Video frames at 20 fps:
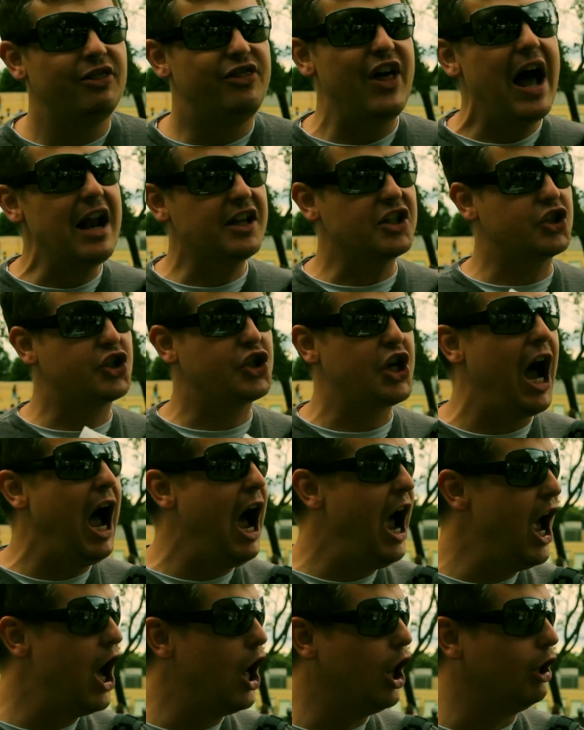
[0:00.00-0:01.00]
That
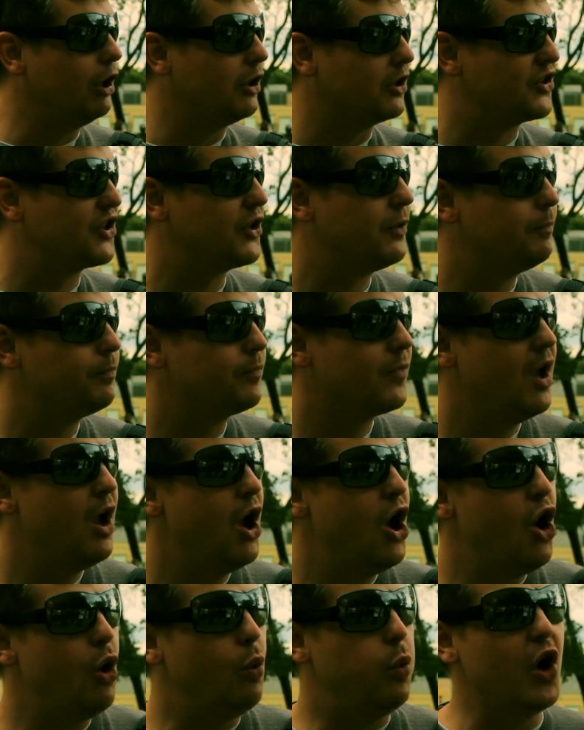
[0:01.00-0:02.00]
child
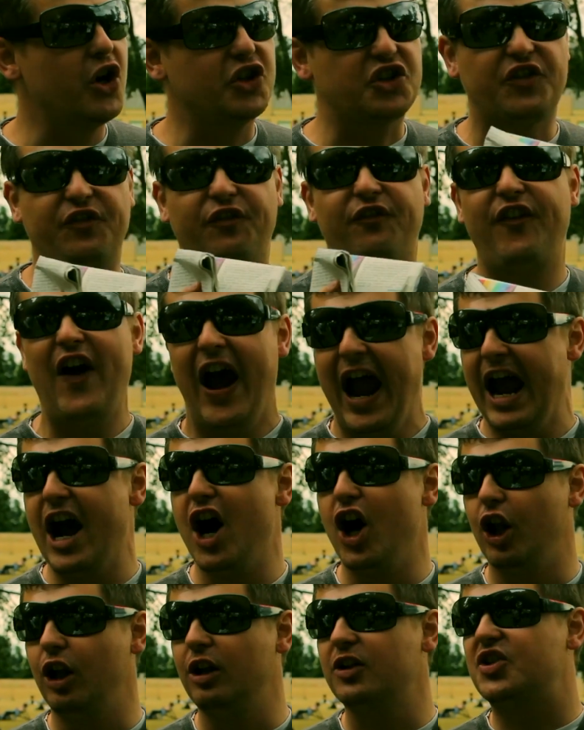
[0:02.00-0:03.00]
was
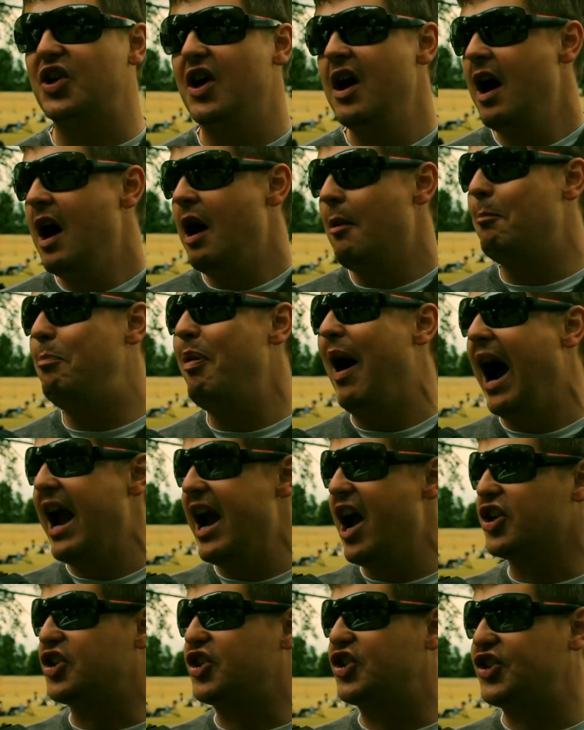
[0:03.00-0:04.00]
failed by
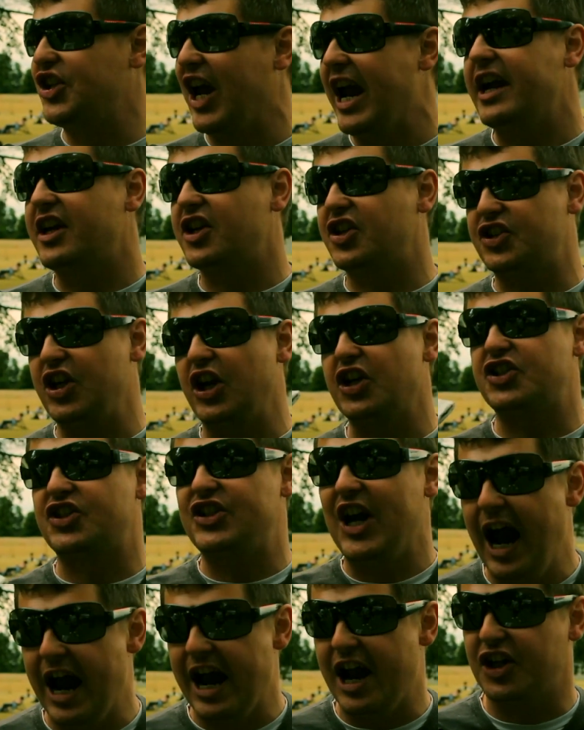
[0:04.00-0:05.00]
a sick
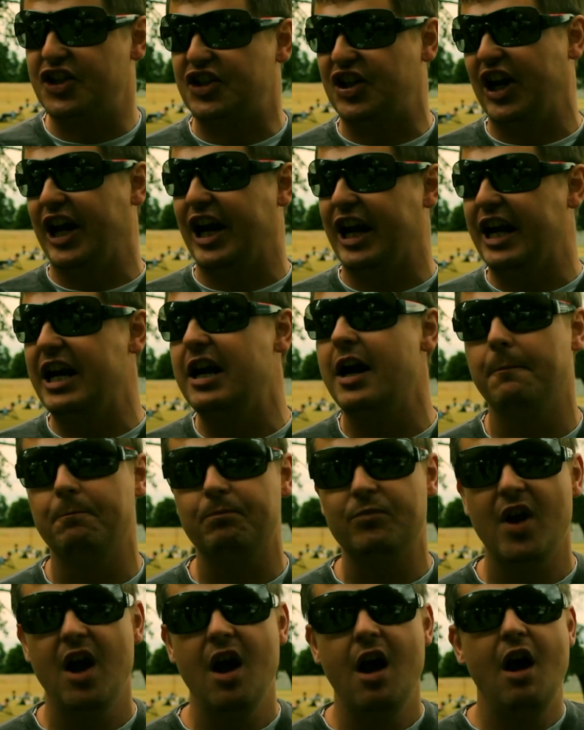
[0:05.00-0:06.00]
society
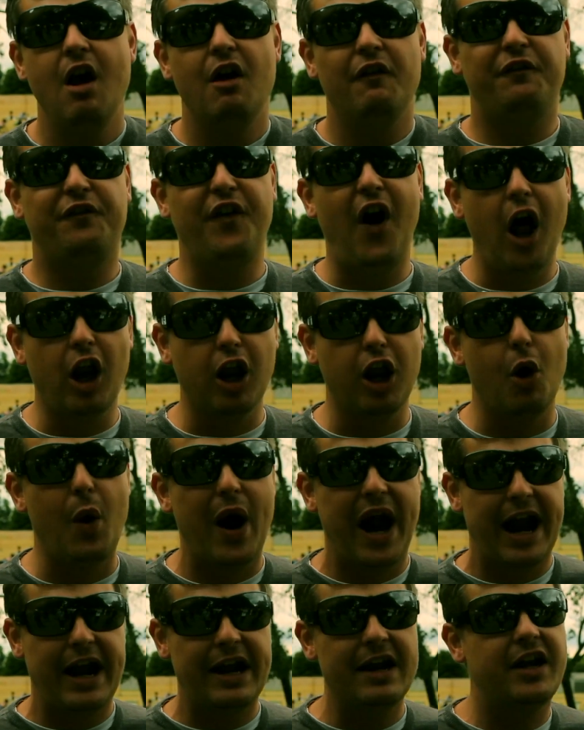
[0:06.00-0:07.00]

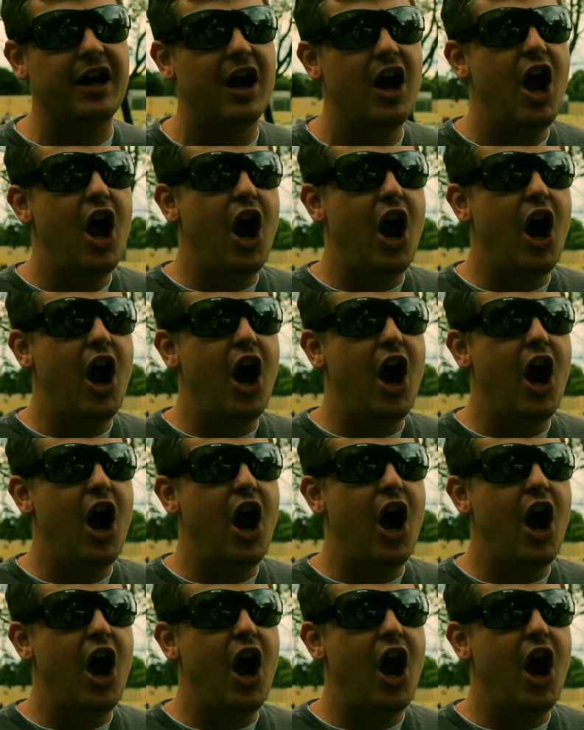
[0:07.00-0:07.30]
following